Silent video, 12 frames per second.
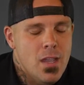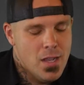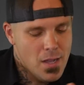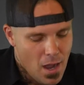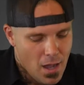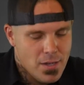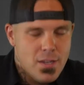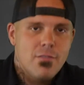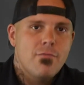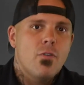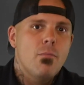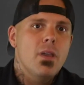God
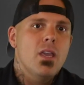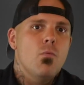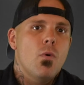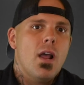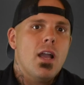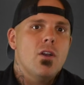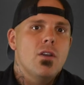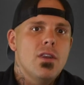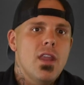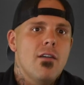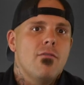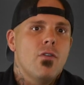did for me what I could
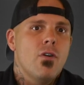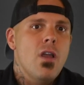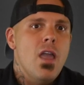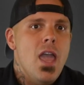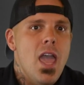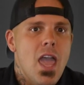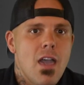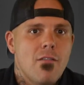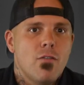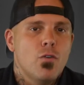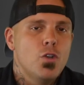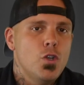never
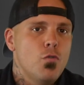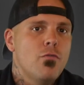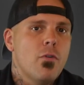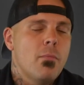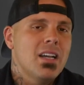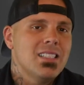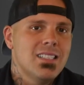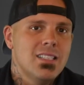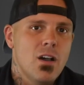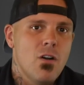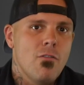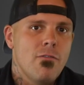ever do for
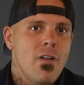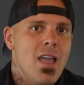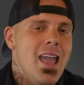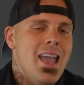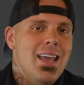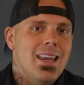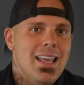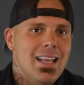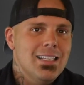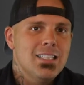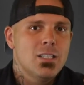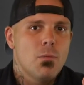myself. And
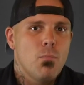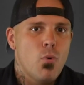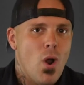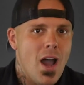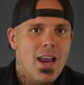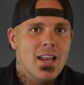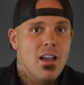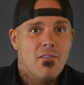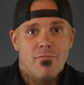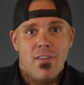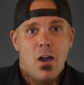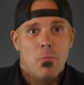in sobriety, I
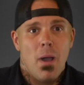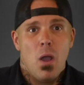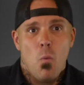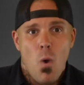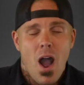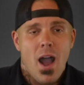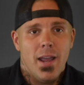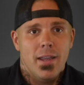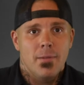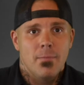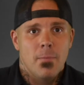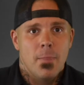found my why.
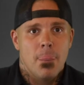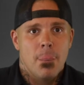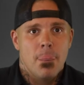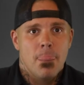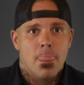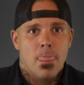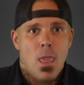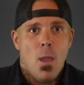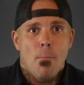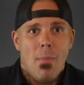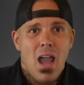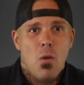
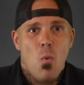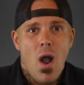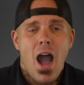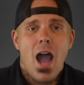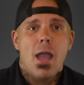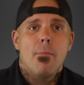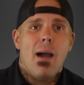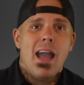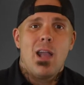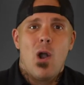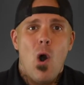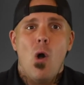My why, my
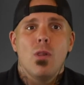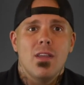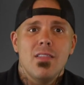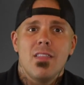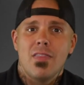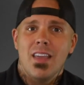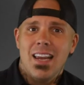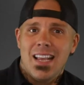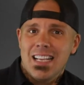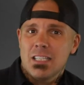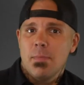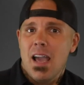calling, the thing that
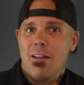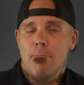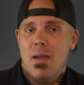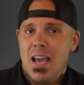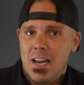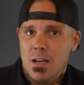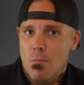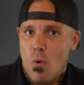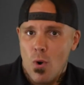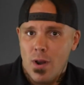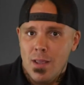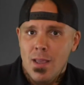gets me out of bed in the
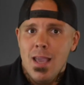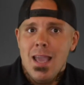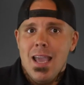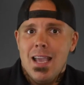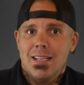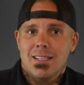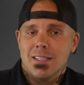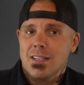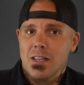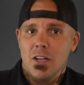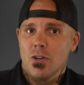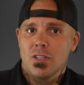morning is as
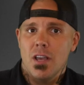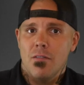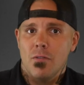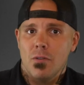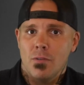clear as ever.